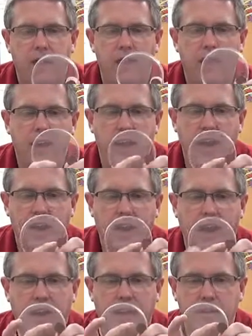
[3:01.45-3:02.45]
Then
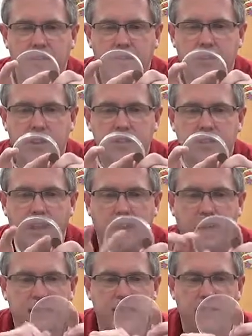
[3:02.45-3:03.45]
I can
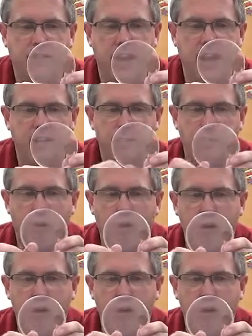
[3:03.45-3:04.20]
visualize if I had more